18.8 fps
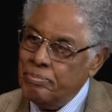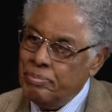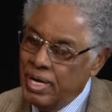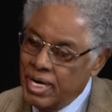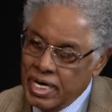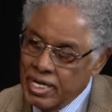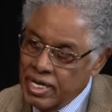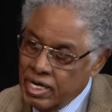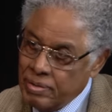
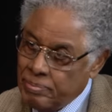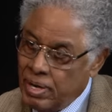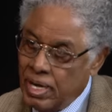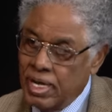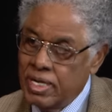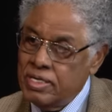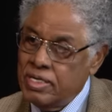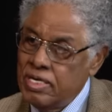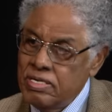better than a
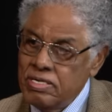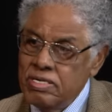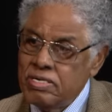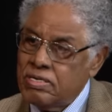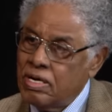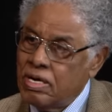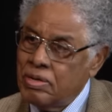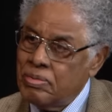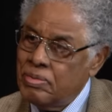
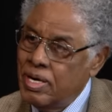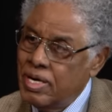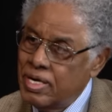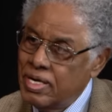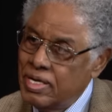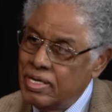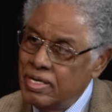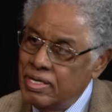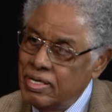politician is going to
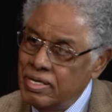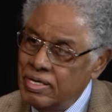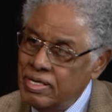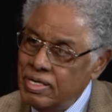run it.